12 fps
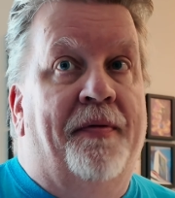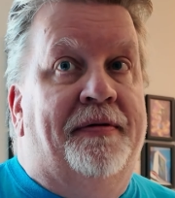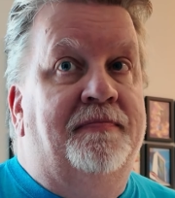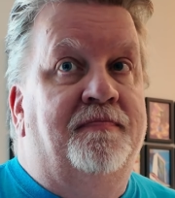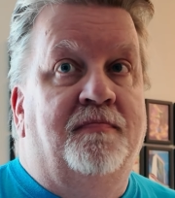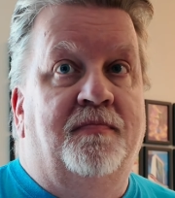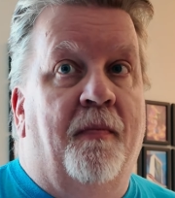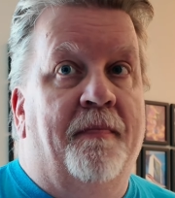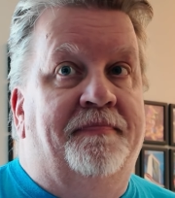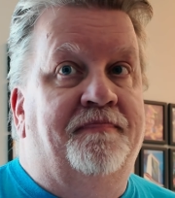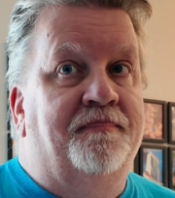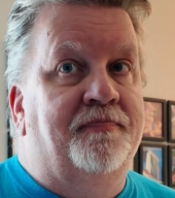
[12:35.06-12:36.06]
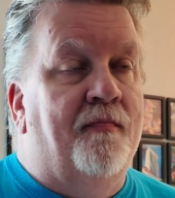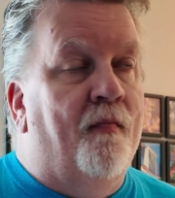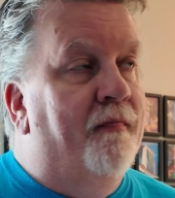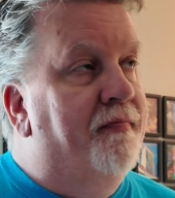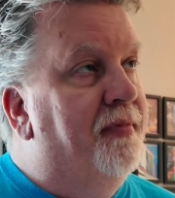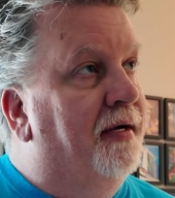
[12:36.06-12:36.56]
On a scale of 1 to
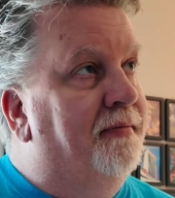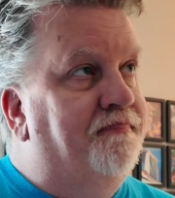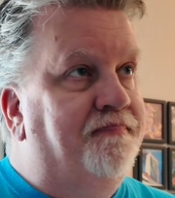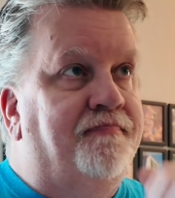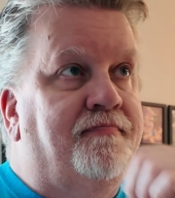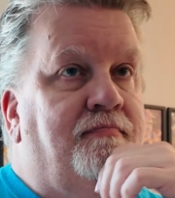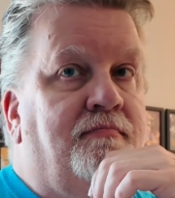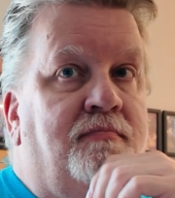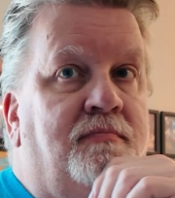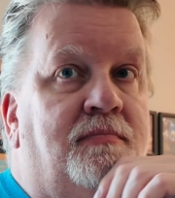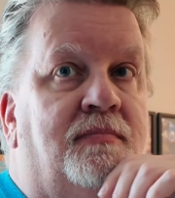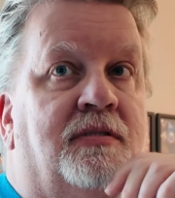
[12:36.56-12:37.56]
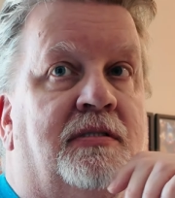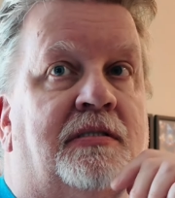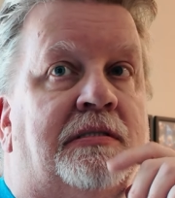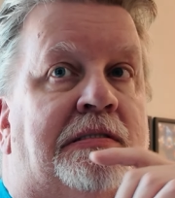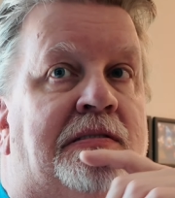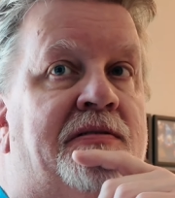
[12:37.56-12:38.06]
10, 10 being we matched it
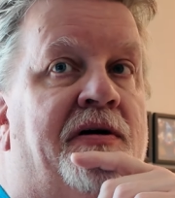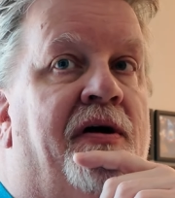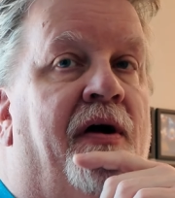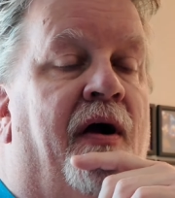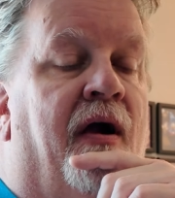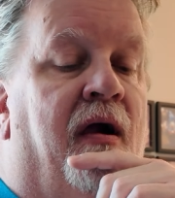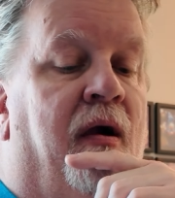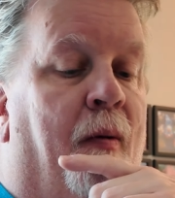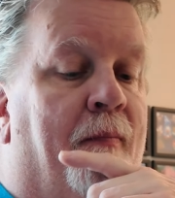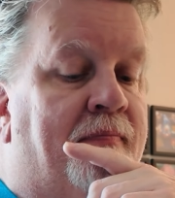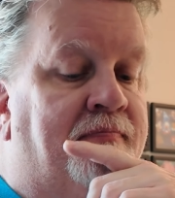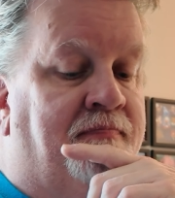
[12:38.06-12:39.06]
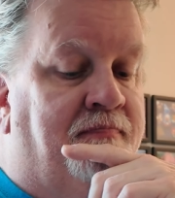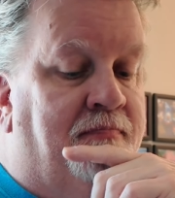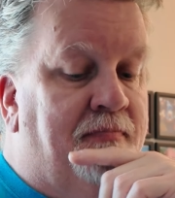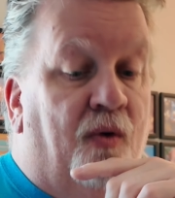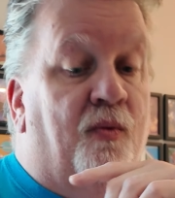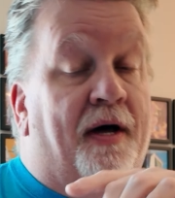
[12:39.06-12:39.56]
exactly.
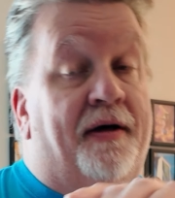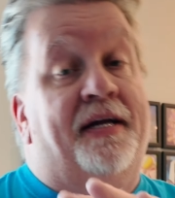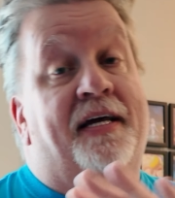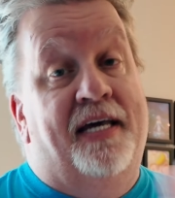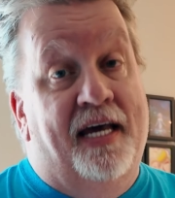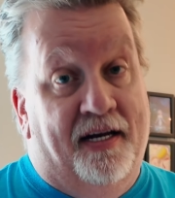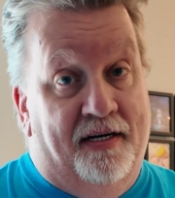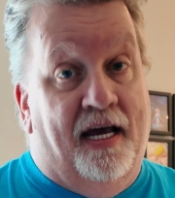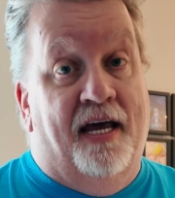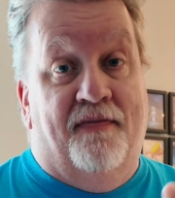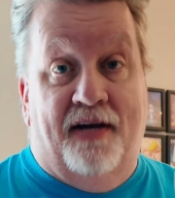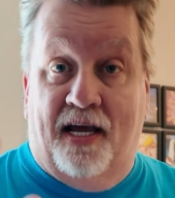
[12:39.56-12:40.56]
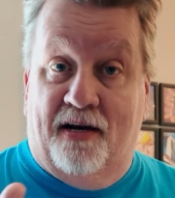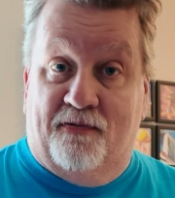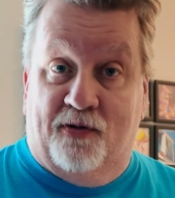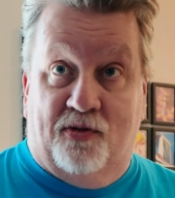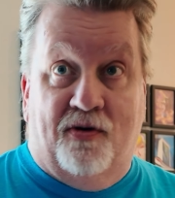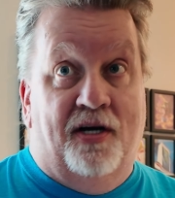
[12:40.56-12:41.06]
Well, and again, I haven't had it
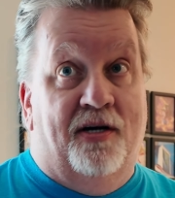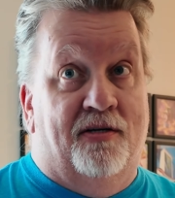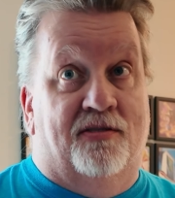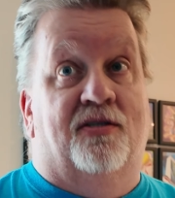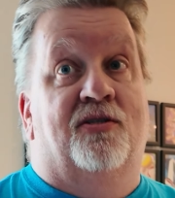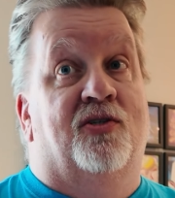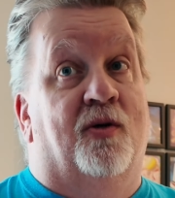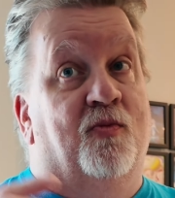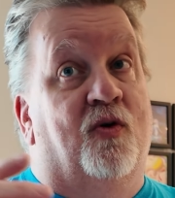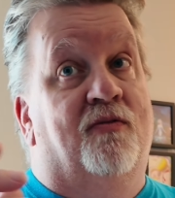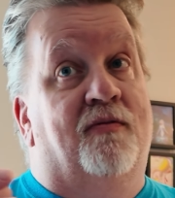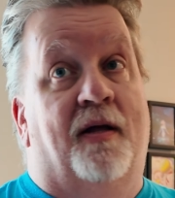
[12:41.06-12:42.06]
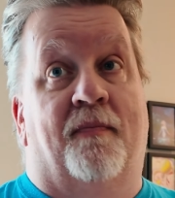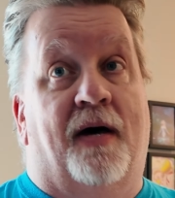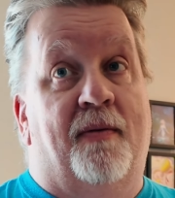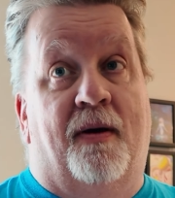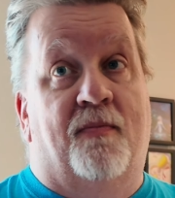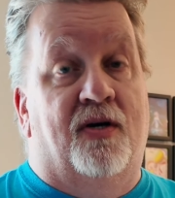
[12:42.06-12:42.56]
for 3 years, so I'm going, and
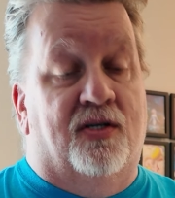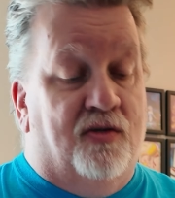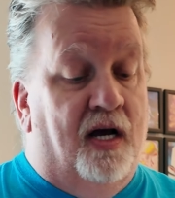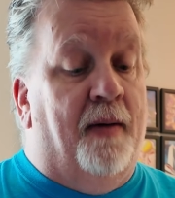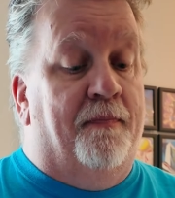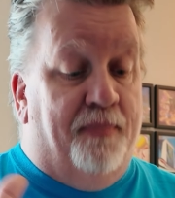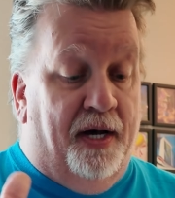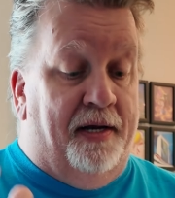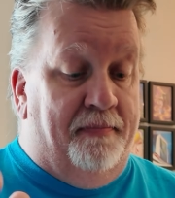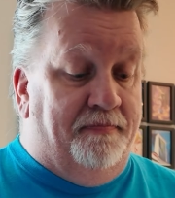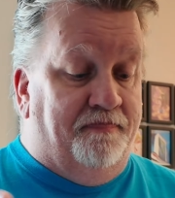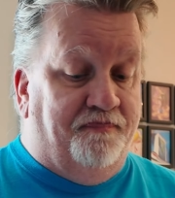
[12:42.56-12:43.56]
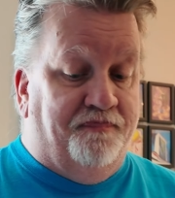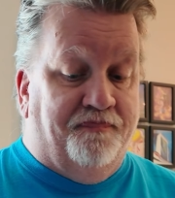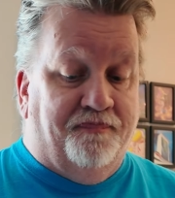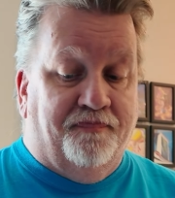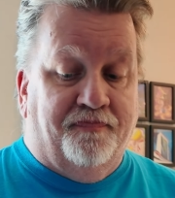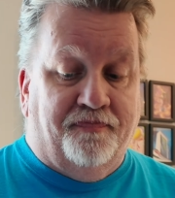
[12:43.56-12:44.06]
my memory is crap, but And it's
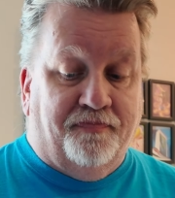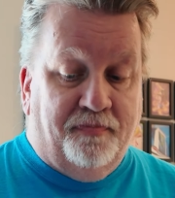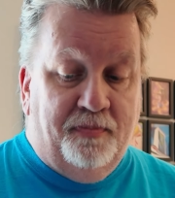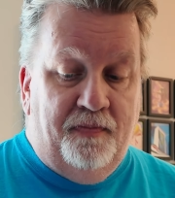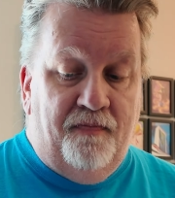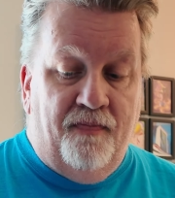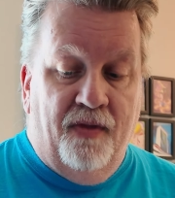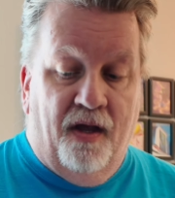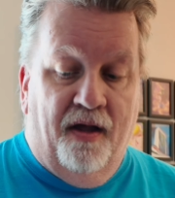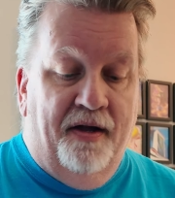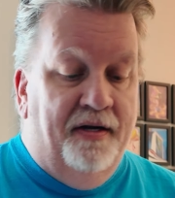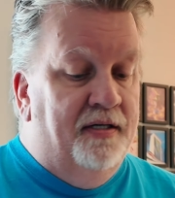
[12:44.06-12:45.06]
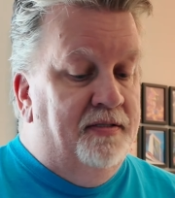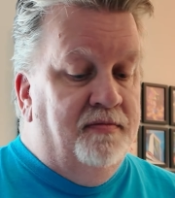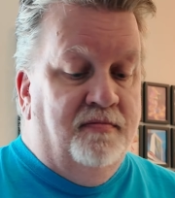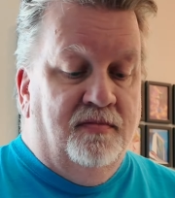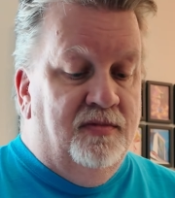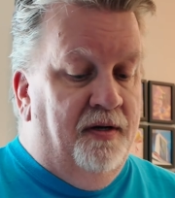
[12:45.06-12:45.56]
gluten-free everything, which
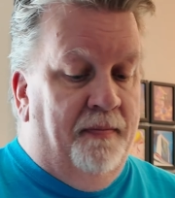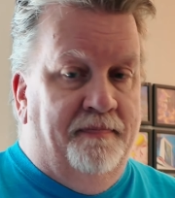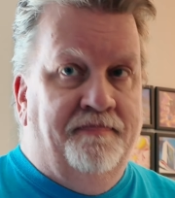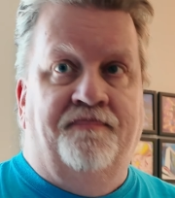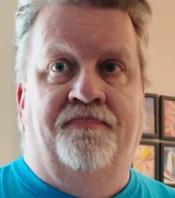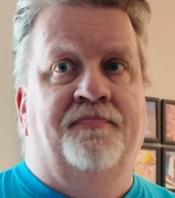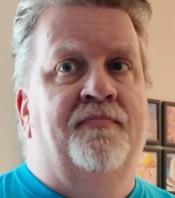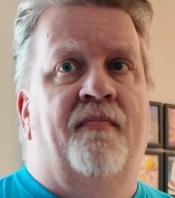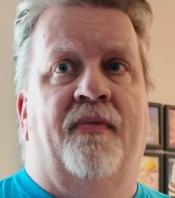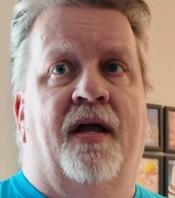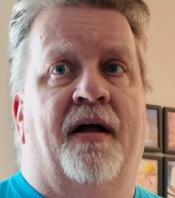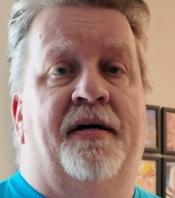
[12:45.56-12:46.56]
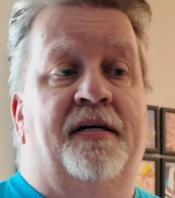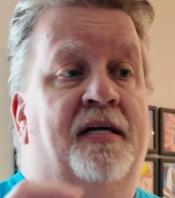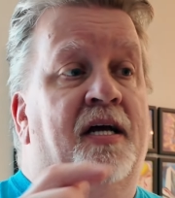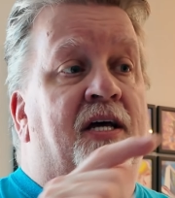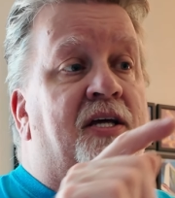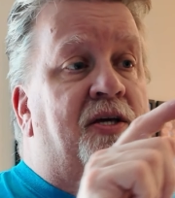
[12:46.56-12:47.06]
is going to change everything.